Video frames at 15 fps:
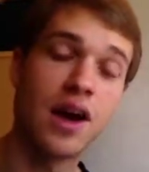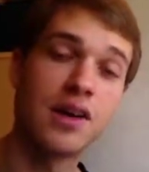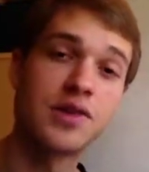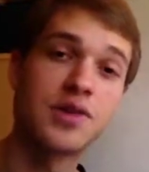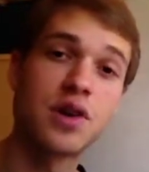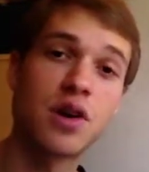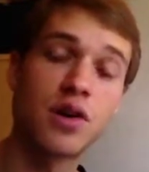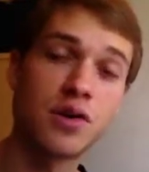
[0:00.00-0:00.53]

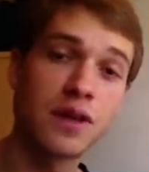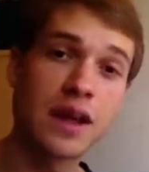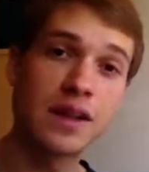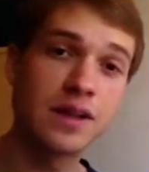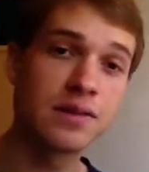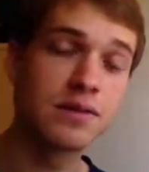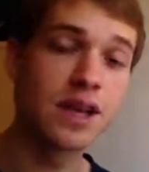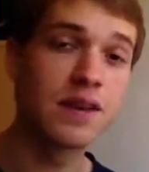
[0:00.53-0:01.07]
So that
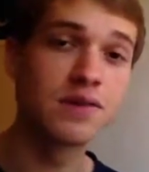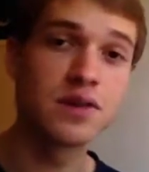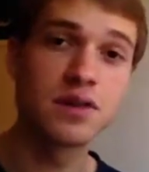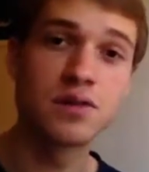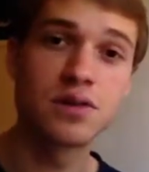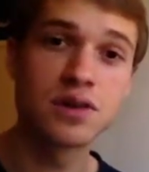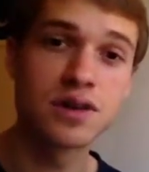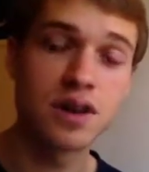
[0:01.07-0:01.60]
leaves
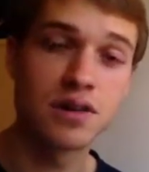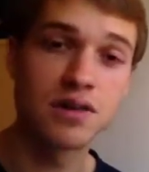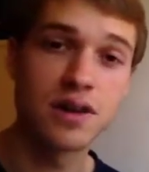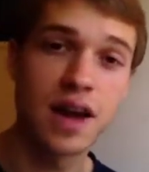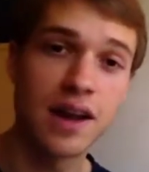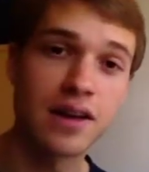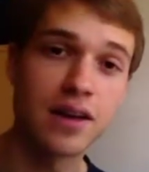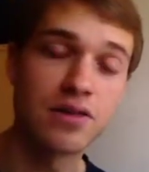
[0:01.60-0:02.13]
you just under
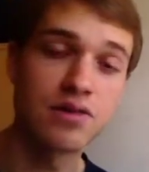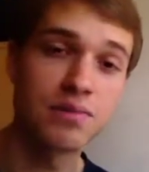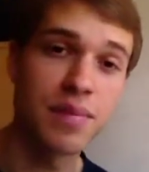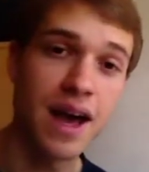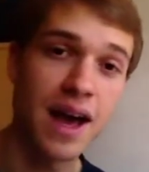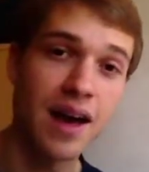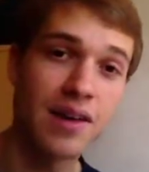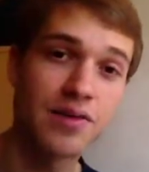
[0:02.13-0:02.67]
900
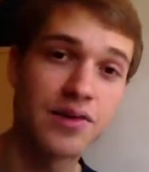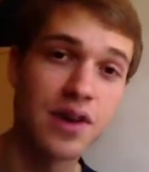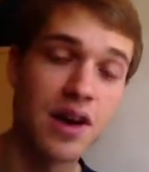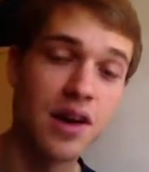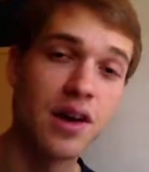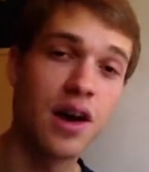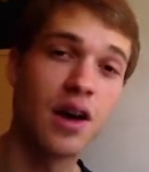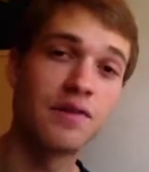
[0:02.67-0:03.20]
pounds
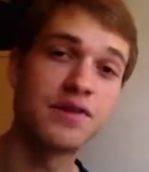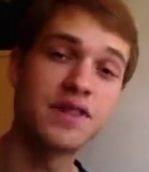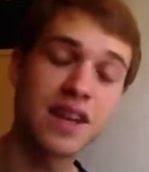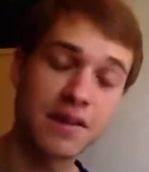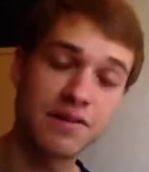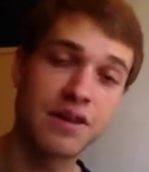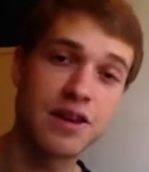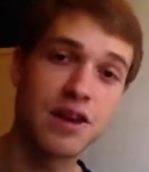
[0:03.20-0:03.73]
of
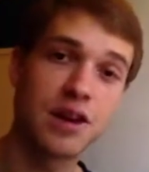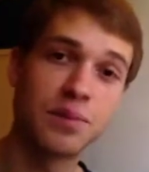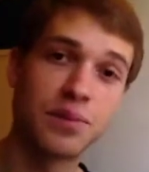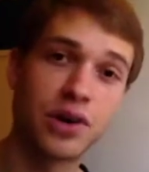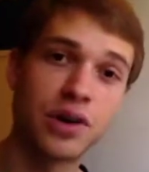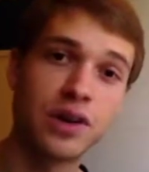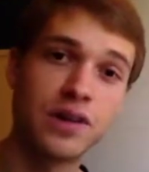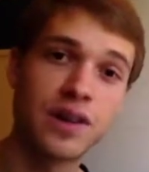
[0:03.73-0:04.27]
stuff that you can
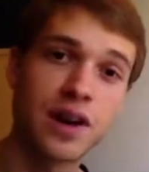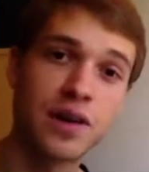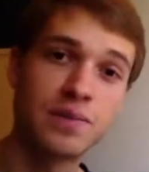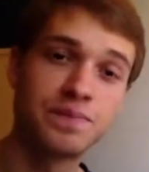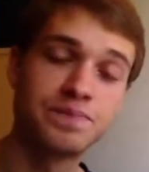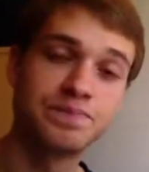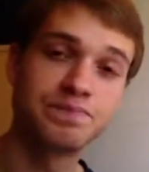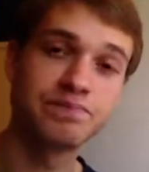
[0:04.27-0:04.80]
put in there.
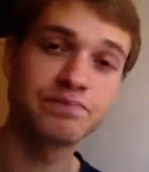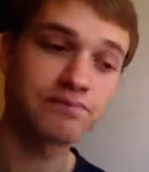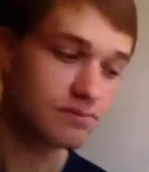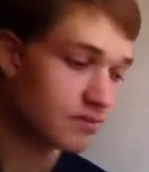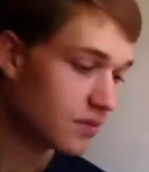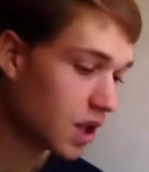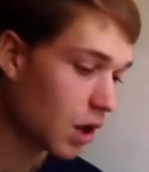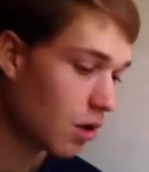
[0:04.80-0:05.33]

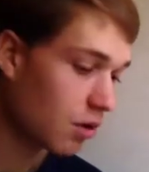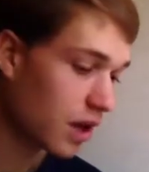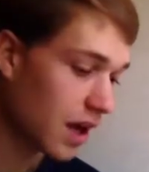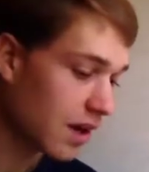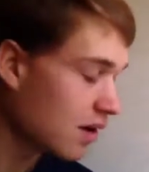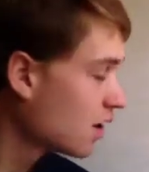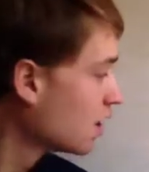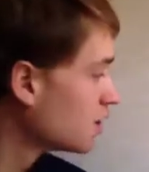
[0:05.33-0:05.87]

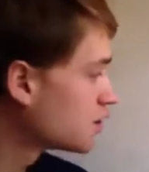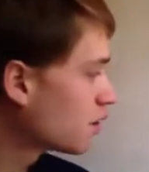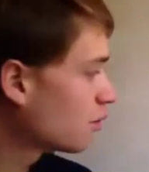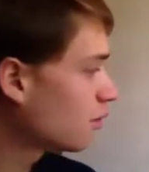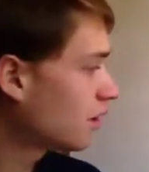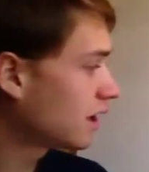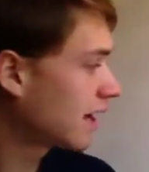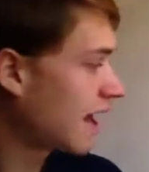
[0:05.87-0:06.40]
Okay, so
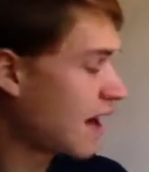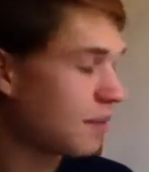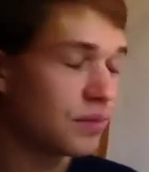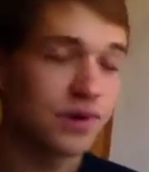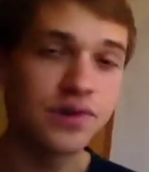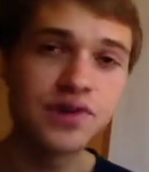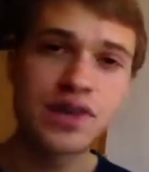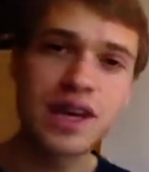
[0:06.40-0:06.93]
what
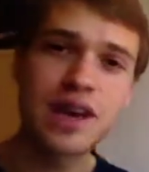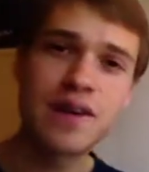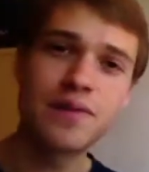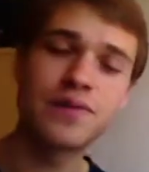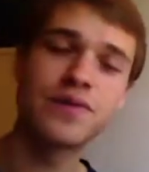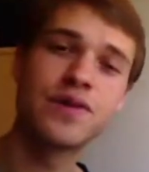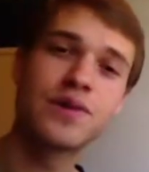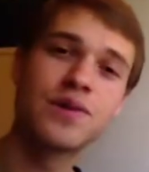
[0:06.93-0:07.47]
happens
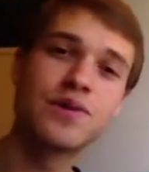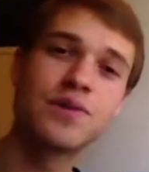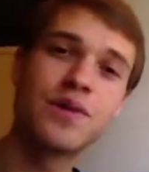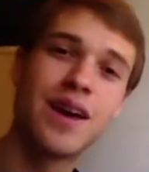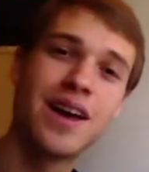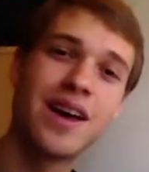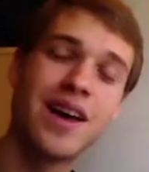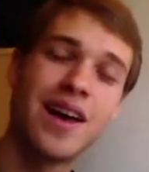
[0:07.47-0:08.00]
if you
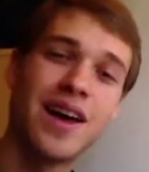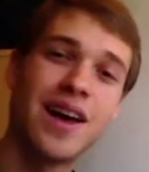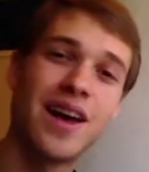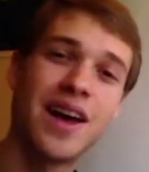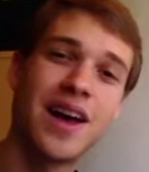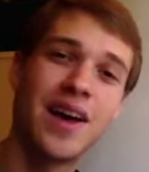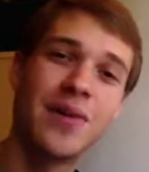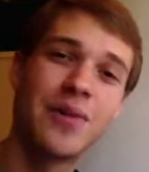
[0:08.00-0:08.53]

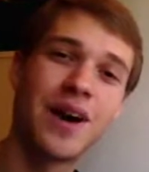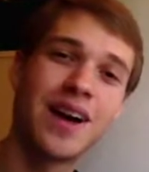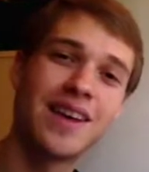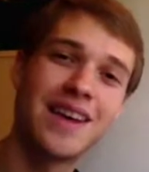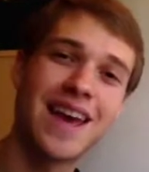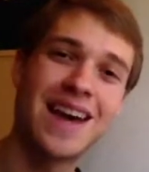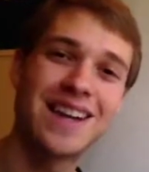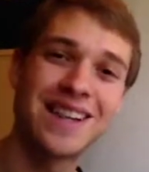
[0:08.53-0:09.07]

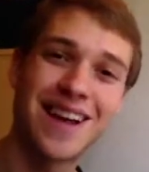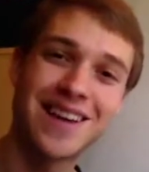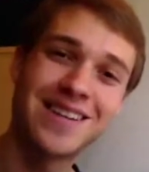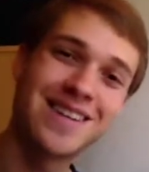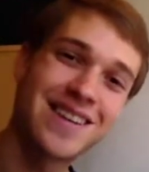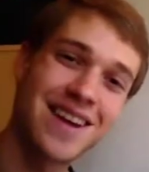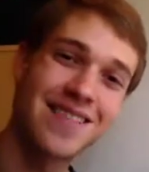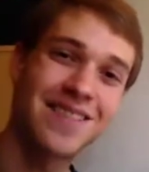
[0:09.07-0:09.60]
had a lot of
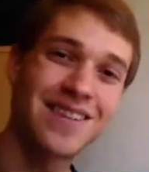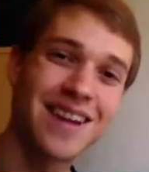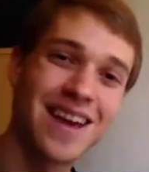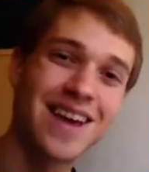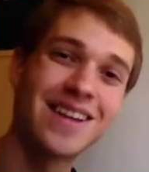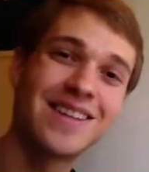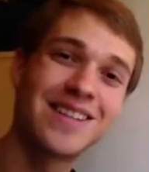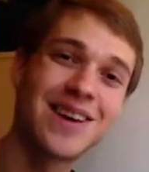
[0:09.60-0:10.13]
stuff
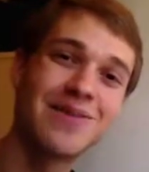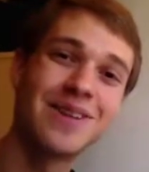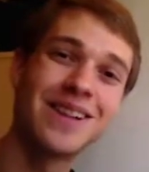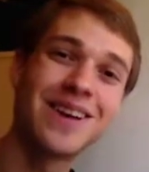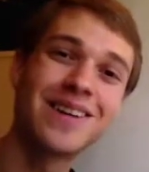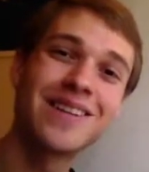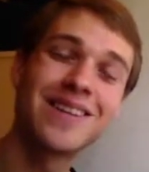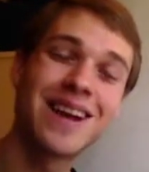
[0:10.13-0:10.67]
today, and so we
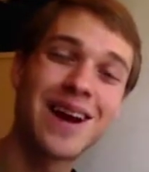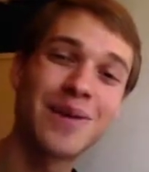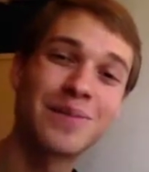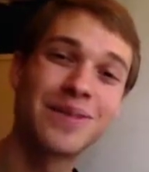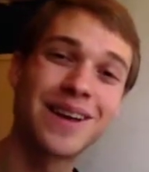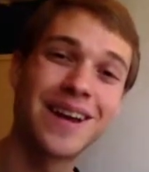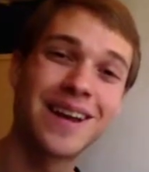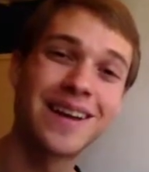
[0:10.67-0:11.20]
loaded the
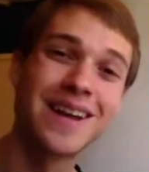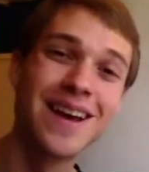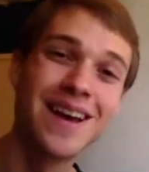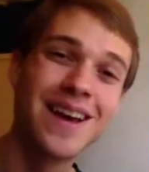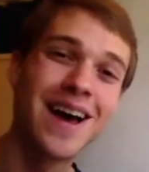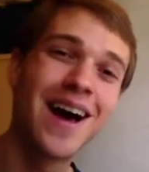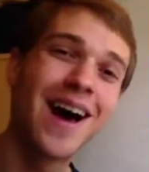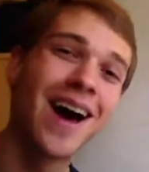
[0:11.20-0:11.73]
airplane
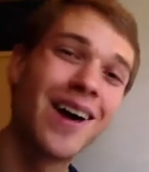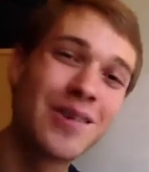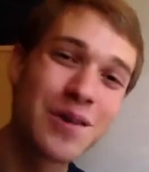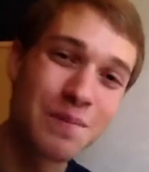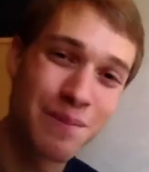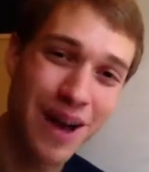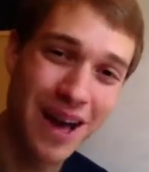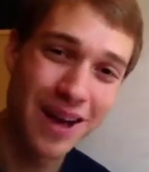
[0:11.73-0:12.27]

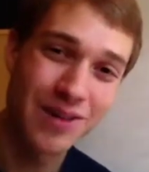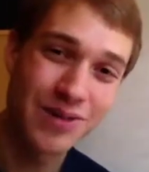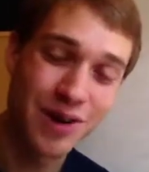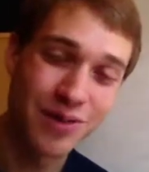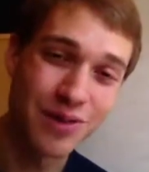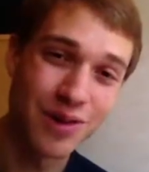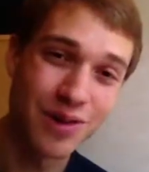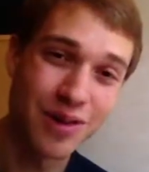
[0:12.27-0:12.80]
100 pounds
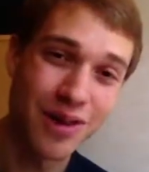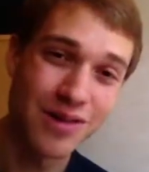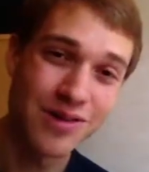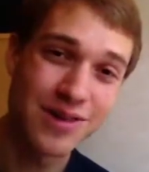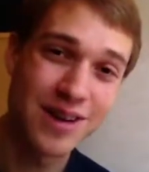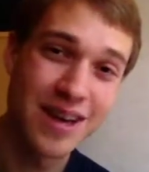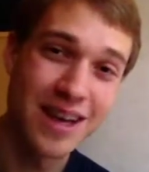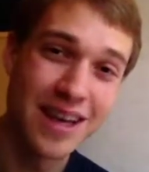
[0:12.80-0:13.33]
over
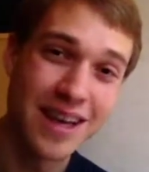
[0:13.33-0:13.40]
gross.